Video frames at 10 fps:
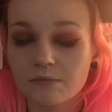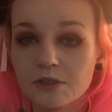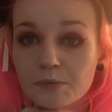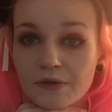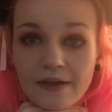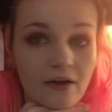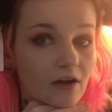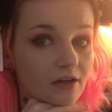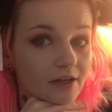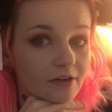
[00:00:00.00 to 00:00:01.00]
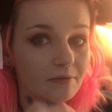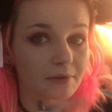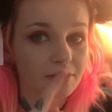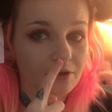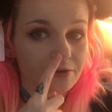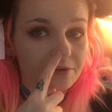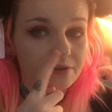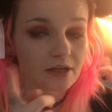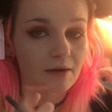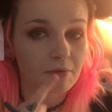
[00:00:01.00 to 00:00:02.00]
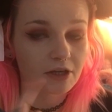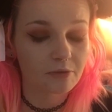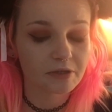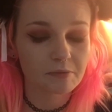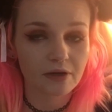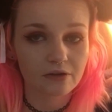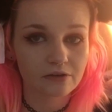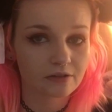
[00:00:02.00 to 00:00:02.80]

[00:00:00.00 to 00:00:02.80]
Just putting that highlighter on my nose and my Cupid's bow.